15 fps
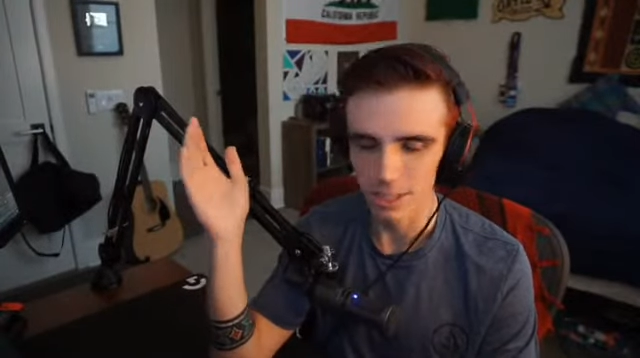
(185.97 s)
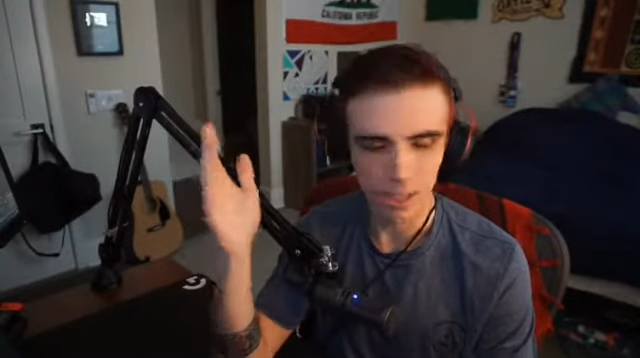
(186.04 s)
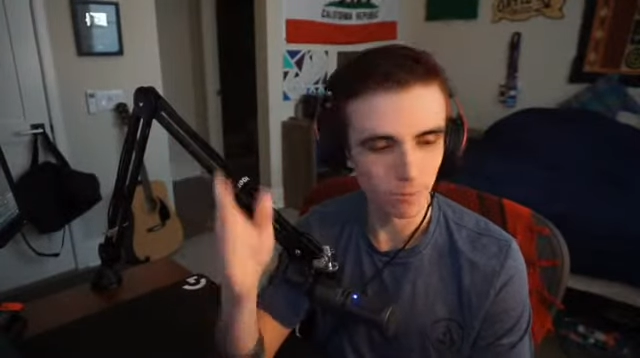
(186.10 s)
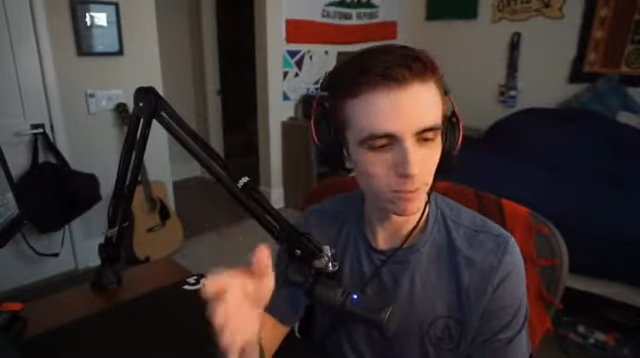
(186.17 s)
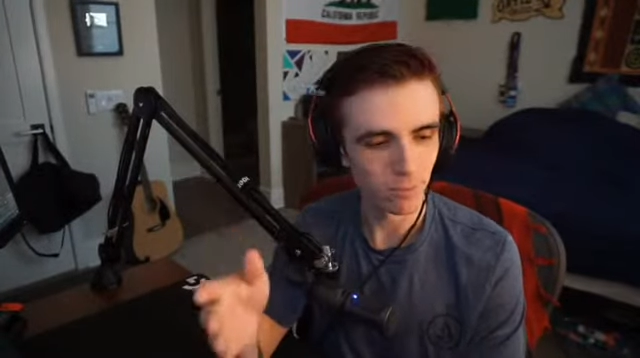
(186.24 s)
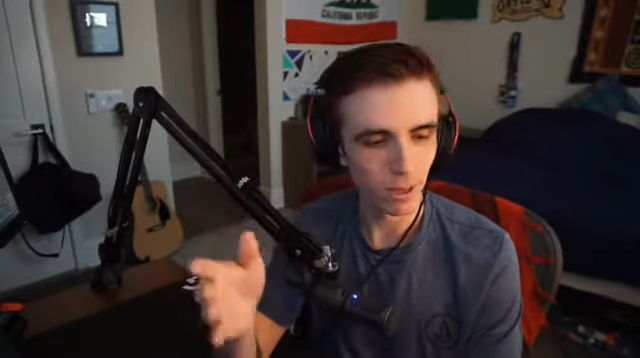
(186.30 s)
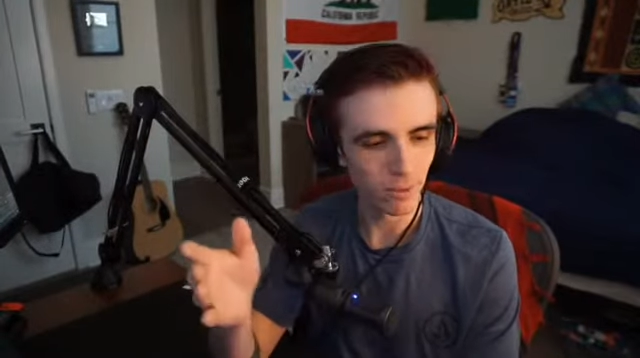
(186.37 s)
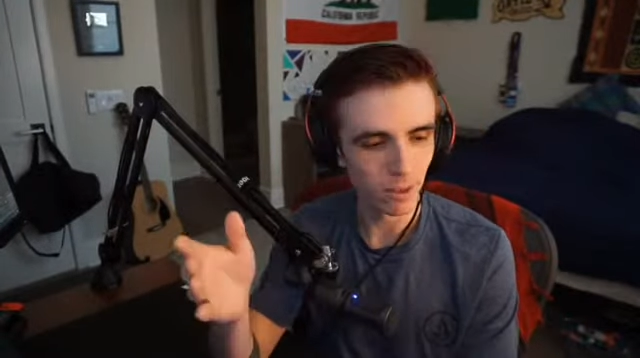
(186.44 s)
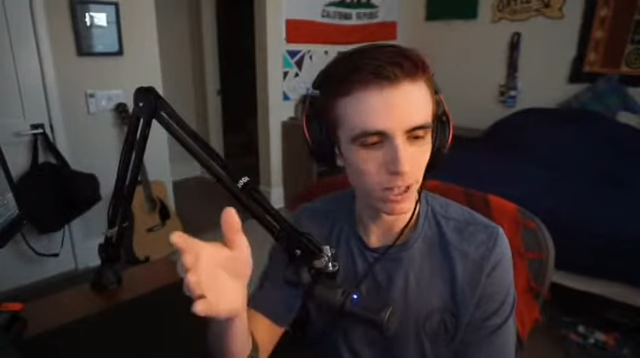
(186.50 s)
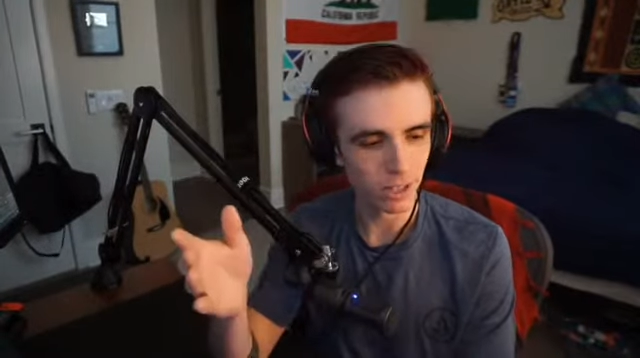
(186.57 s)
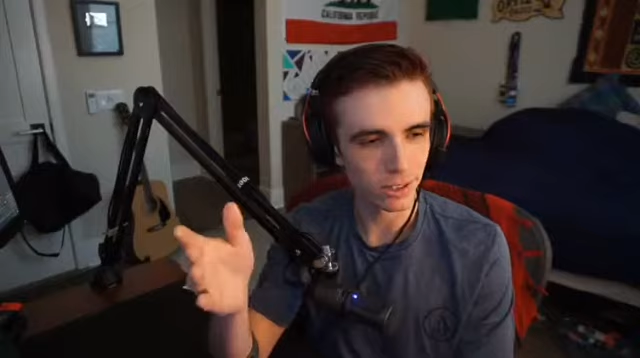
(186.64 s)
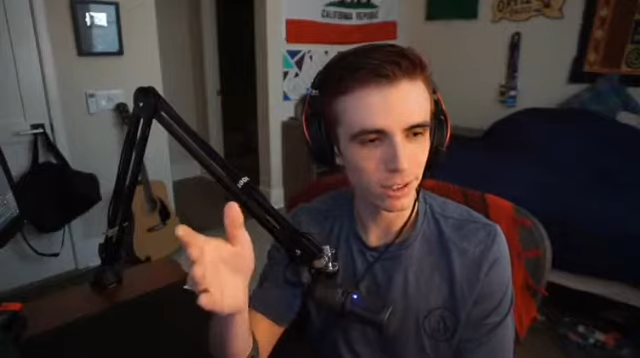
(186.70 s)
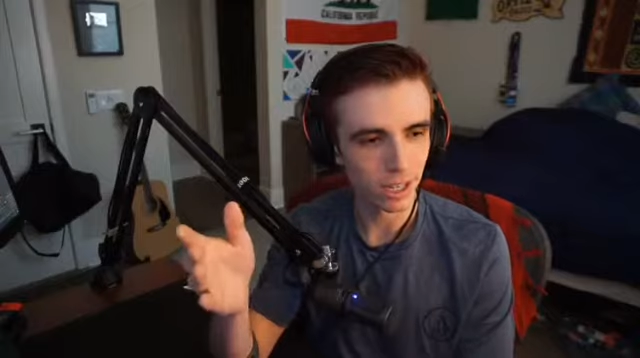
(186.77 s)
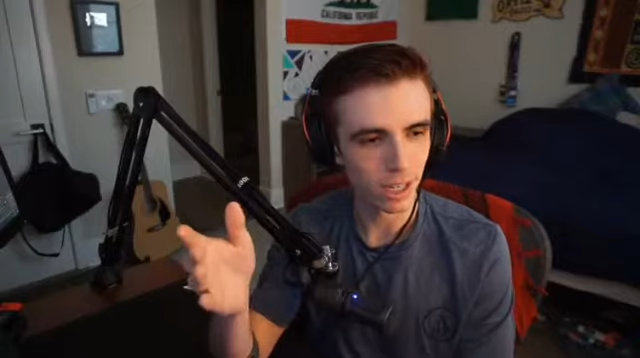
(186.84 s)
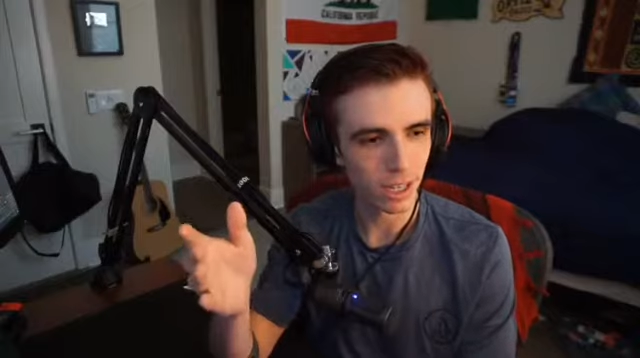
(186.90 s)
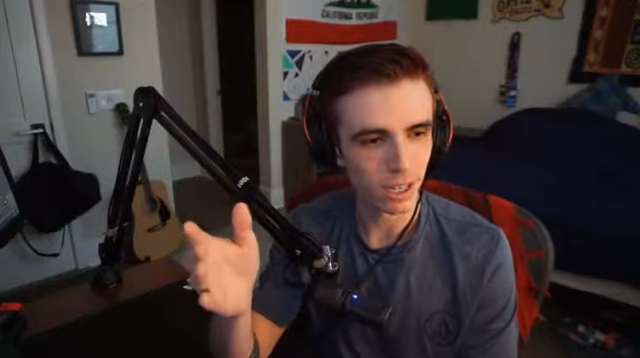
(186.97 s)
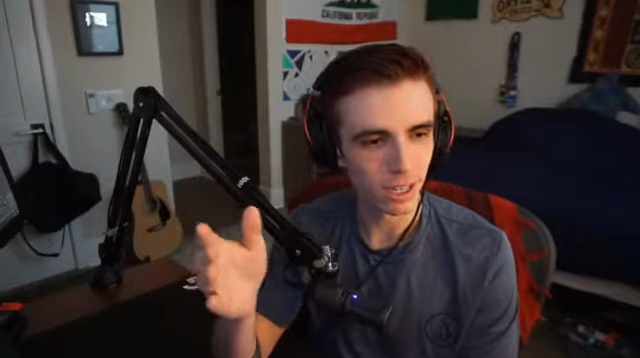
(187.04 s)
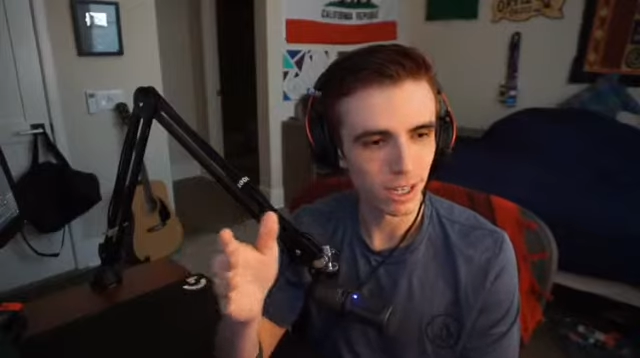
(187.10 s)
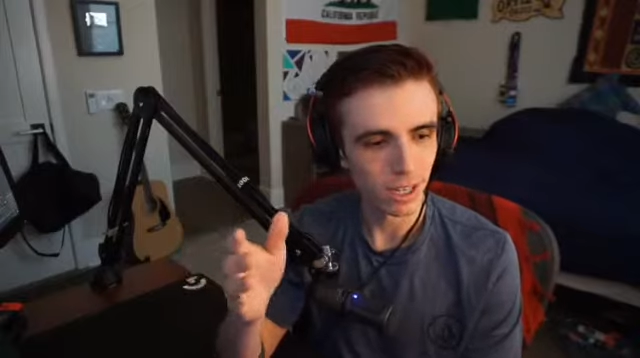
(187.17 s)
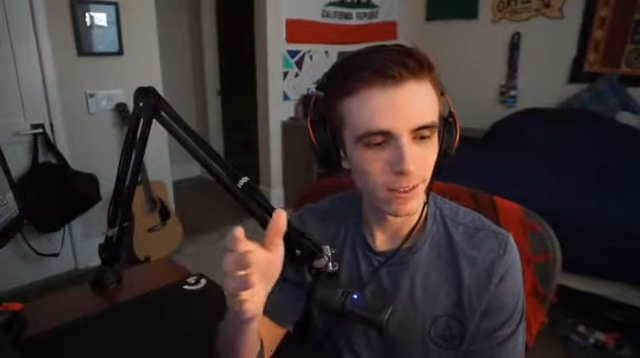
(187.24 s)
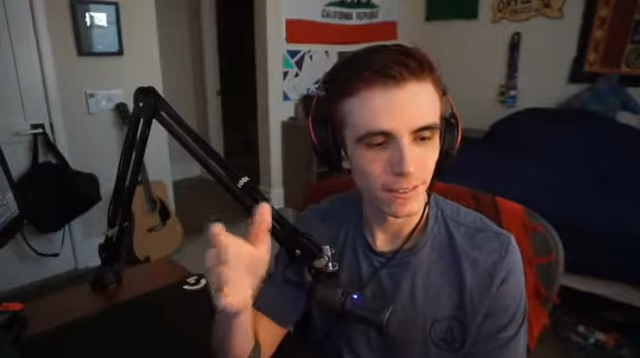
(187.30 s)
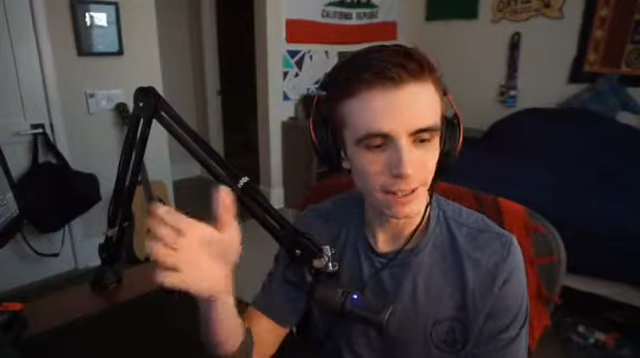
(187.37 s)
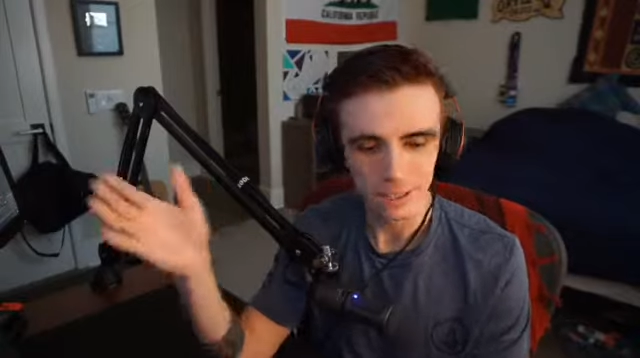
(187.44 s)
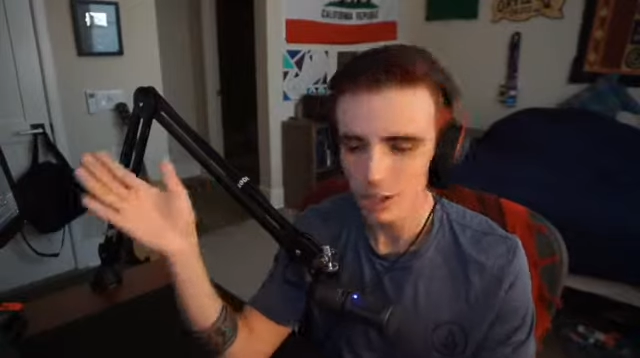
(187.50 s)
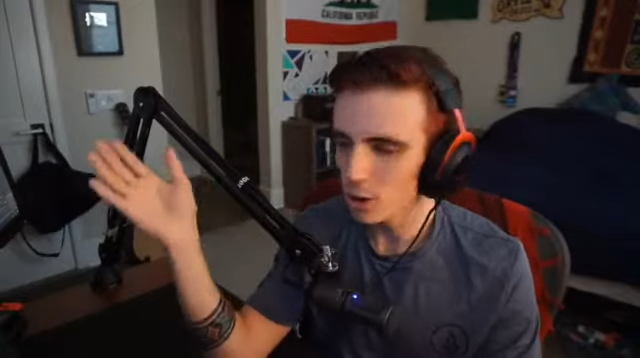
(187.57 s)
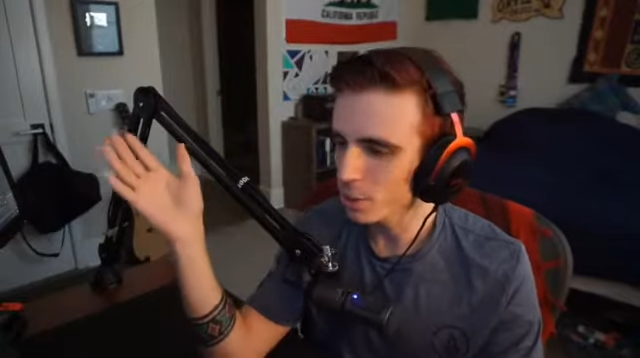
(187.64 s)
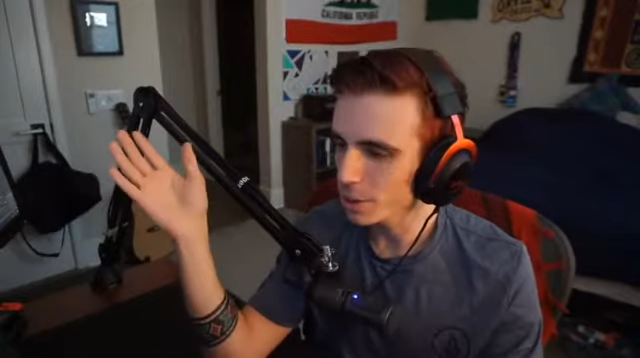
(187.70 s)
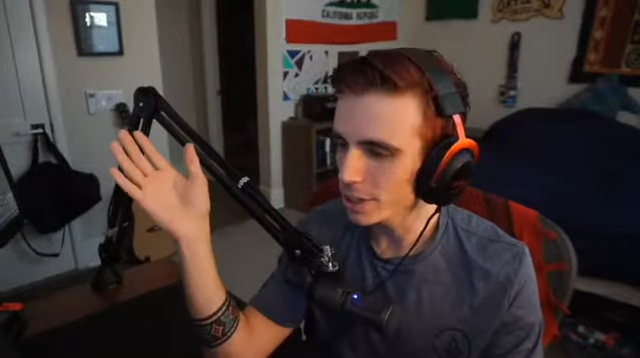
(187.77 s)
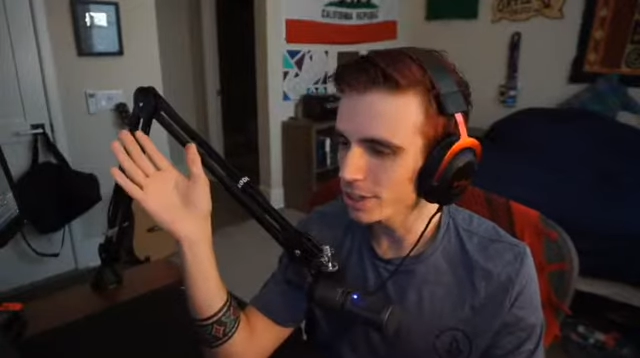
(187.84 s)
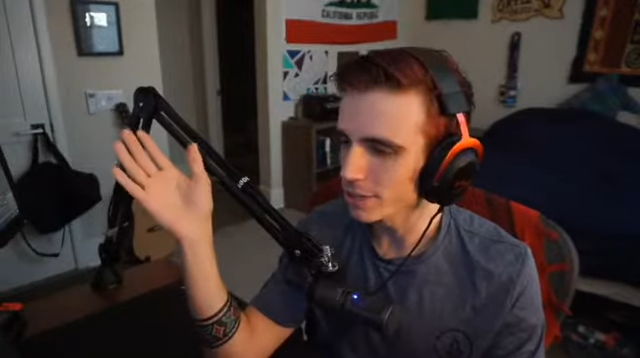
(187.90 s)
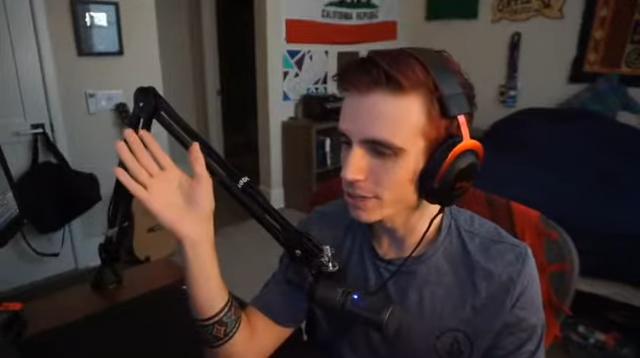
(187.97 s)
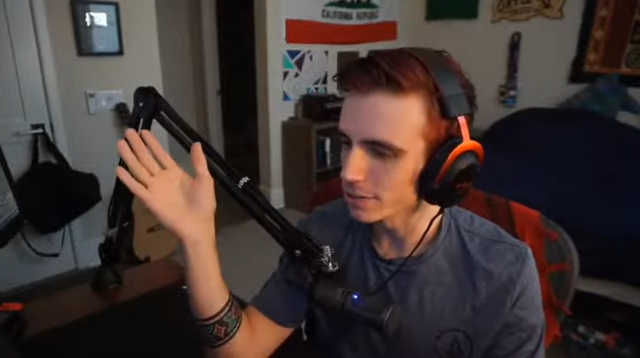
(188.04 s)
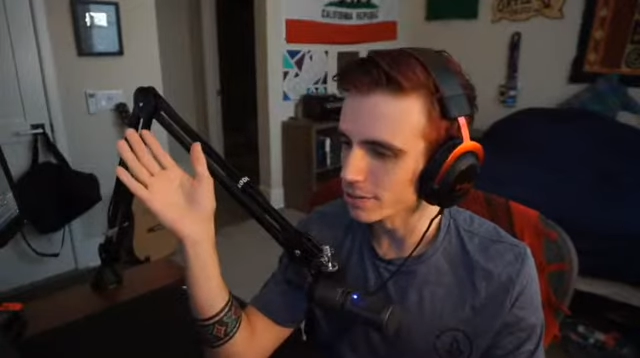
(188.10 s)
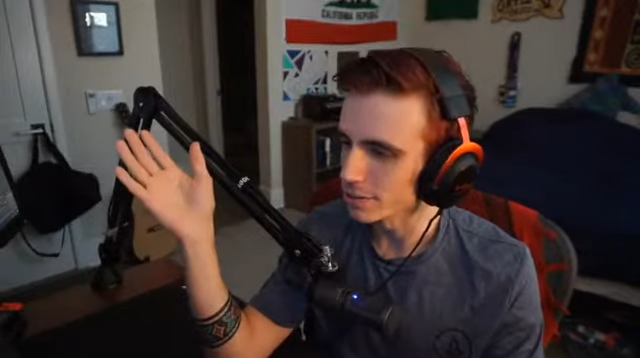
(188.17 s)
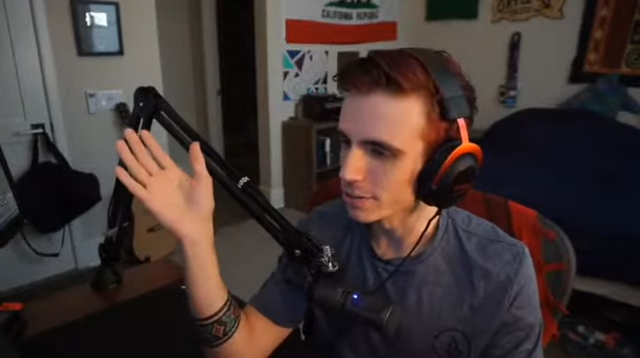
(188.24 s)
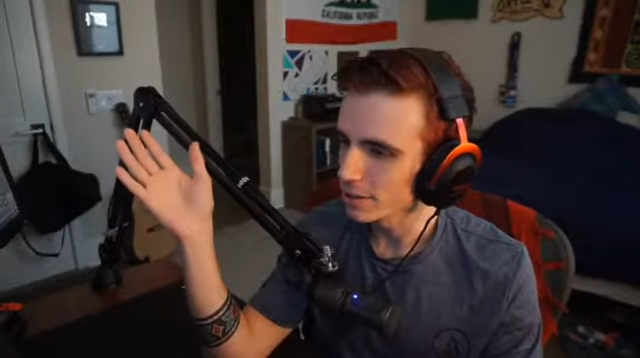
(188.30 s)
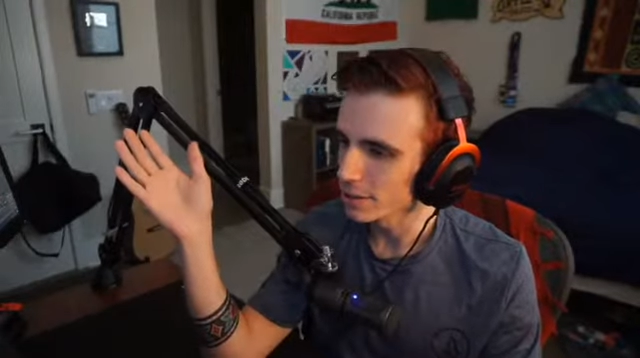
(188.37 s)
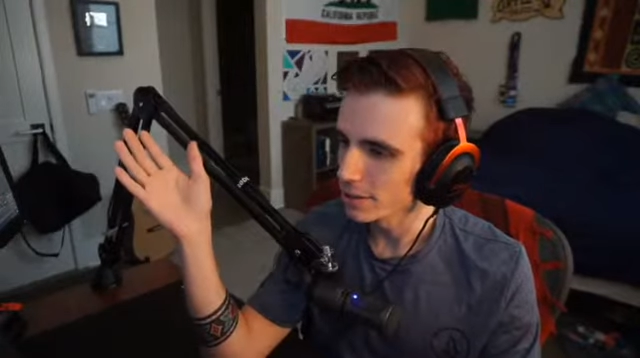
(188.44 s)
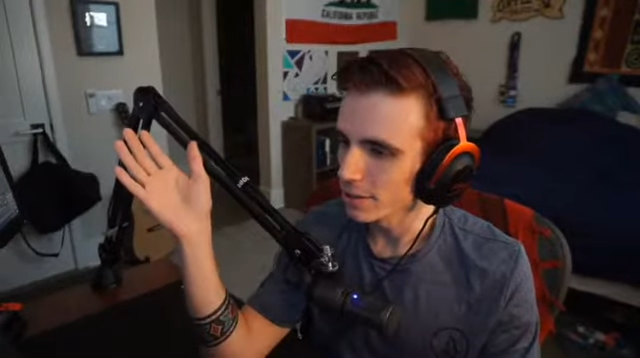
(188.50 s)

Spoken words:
Keep him above 100K. That's all we can do.